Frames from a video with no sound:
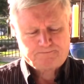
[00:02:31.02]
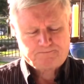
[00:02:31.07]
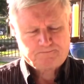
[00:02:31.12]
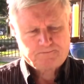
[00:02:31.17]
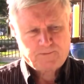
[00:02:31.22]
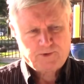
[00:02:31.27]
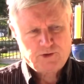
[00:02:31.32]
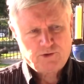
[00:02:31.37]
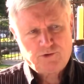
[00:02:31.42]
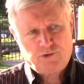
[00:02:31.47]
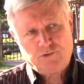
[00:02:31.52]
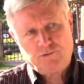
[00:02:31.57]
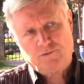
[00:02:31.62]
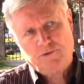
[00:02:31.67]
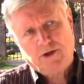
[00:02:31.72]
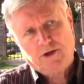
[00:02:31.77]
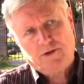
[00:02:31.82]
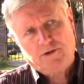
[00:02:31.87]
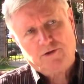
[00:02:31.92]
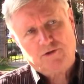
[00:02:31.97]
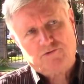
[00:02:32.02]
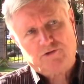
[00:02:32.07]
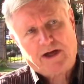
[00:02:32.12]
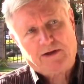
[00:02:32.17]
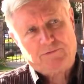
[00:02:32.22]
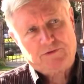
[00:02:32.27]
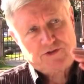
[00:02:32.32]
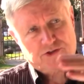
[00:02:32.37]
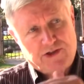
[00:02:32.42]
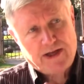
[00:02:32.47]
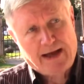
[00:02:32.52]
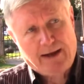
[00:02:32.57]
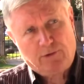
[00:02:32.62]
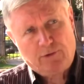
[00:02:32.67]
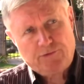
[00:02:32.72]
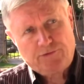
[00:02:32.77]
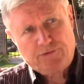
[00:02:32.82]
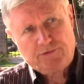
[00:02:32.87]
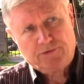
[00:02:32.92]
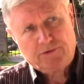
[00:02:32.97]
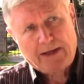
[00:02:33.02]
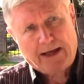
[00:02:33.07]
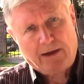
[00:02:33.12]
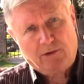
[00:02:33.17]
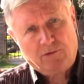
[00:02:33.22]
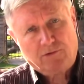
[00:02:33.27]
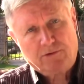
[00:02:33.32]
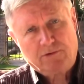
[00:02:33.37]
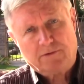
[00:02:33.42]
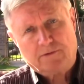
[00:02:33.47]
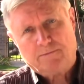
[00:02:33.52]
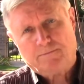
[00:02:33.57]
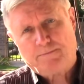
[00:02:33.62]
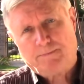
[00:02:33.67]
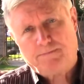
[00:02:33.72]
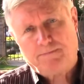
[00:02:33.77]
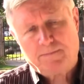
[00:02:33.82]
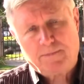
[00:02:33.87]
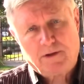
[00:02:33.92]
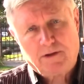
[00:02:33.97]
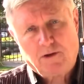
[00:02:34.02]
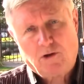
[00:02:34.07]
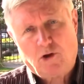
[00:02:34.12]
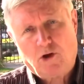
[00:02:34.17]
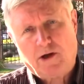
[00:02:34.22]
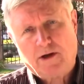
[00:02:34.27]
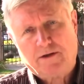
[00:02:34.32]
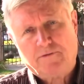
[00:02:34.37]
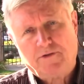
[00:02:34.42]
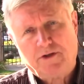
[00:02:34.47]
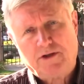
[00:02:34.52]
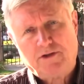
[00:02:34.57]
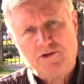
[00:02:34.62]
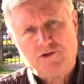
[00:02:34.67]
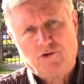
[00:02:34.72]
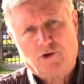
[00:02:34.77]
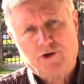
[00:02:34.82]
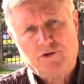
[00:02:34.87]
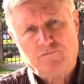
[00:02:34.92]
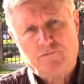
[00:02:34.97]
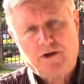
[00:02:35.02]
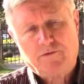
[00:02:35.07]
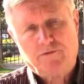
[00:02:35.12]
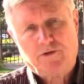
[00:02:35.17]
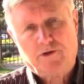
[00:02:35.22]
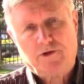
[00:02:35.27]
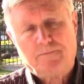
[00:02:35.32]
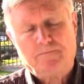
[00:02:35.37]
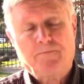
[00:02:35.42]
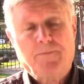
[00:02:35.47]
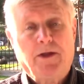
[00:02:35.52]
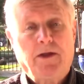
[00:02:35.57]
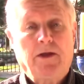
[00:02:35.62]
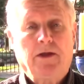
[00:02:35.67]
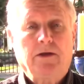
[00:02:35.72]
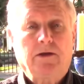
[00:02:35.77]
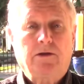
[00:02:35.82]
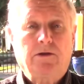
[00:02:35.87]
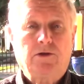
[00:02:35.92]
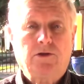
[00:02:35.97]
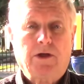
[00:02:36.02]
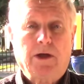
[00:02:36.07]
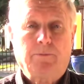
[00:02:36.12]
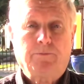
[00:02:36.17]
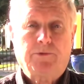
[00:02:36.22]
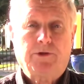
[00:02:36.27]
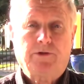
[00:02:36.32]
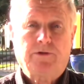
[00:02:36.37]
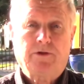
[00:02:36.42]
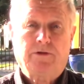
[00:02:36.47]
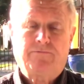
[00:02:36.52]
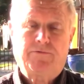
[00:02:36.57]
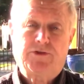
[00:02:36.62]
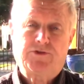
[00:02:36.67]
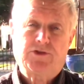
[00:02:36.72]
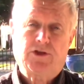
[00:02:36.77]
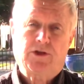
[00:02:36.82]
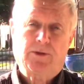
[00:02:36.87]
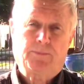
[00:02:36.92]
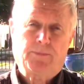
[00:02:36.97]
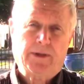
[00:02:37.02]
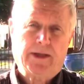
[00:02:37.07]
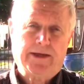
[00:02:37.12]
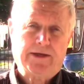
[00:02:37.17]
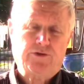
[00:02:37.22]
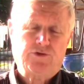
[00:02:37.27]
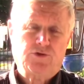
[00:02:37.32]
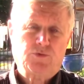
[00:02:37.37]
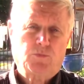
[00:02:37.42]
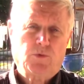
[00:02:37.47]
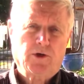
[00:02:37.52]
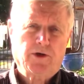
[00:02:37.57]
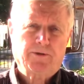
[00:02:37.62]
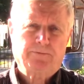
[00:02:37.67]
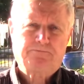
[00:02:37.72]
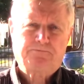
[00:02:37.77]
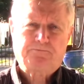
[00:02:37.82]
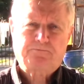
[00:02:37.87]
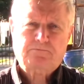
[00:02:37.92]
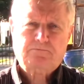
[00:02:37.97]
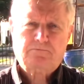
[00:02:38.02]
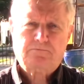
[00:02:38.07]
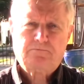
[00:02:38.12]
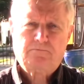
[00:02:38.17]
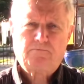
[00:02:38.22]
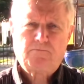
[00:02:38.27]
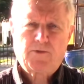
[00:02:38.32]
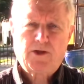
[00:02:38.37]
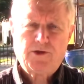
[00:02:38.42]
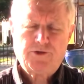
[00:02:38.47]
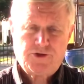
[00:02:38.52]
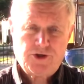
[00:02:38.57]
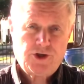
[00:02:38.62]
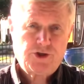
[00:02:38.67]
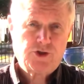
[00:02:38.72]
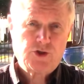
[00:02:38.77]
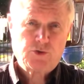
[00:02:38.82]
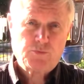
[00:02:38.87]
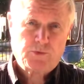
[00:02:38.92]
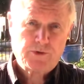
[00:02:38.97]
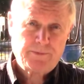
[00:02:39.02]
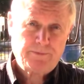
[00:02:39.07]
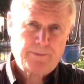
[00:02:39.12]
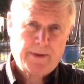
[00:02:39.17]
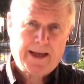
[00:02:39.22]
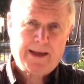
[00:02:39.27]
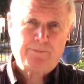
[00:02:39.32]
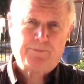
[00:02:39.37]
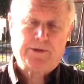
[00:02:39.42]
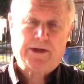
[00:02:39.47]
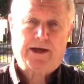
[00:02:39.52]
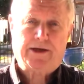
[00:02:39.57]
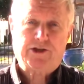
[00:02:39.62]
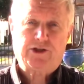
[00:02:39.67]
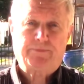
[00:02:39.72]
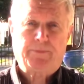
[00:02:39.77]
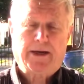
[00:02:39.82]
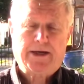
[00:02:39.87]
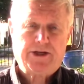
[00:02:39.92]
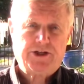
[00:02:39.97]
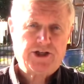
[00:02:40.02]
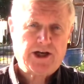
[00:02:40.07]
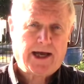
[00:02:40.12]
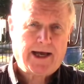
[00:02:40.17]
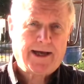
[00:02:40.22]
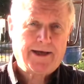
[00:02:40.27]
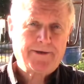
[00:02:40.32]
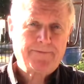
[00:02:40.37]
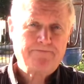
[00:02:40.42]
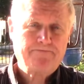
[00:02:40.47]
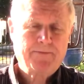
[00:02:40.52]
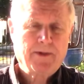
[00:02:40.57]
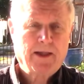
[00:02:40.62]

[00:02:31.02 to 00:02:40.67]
You travel south down along the Jordan River. You come to visit the place where Jesus was baptized by John.